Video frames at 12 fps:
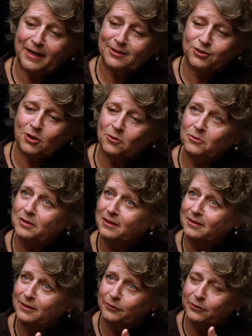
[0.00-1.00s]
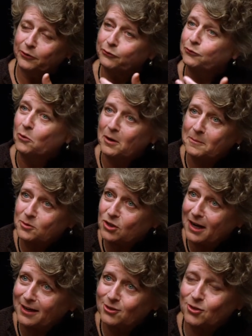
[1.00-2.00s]
so the form
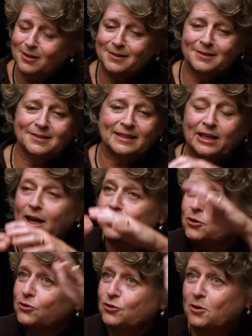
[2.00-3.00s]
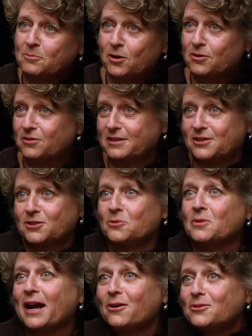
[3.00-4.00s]
changes, the accoutrement that
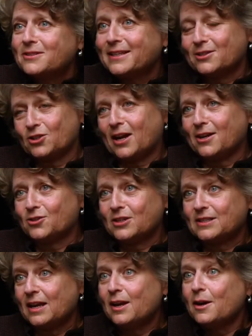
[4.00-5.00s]
surrounds it changes,